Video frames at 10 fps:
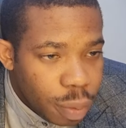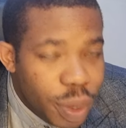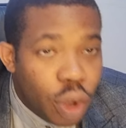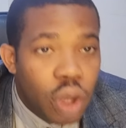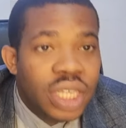
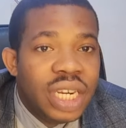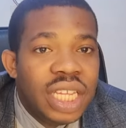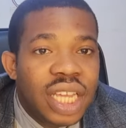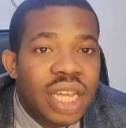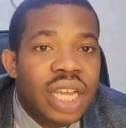Because the
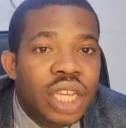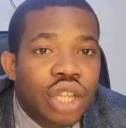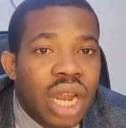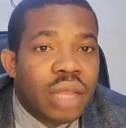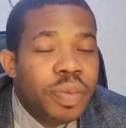reason
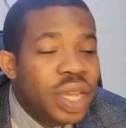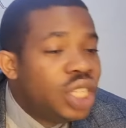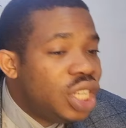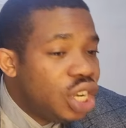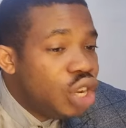is not that maybe
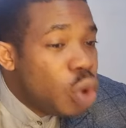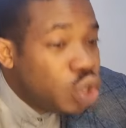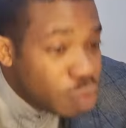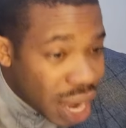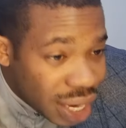she didn't
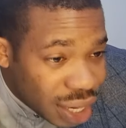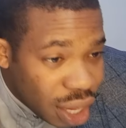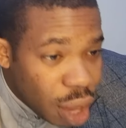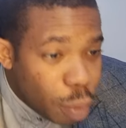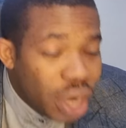want to marry,
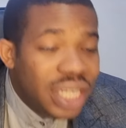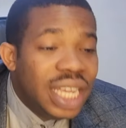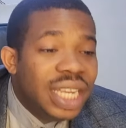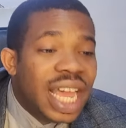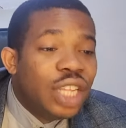but
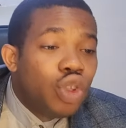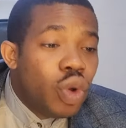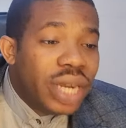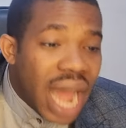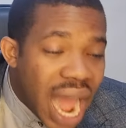they
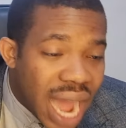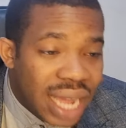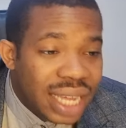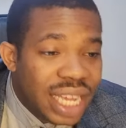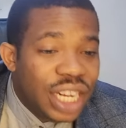told her
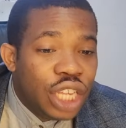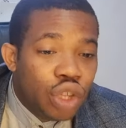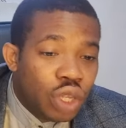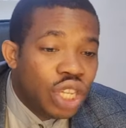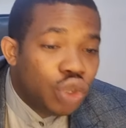in the
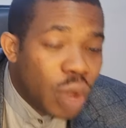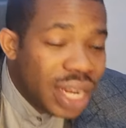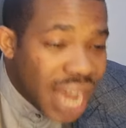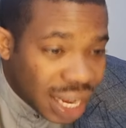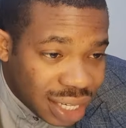church is
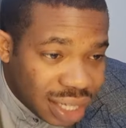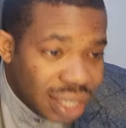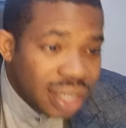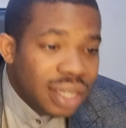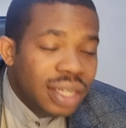going that
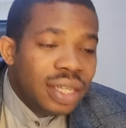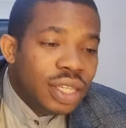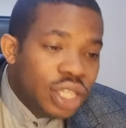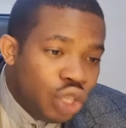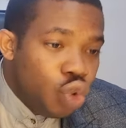
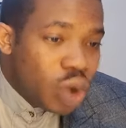she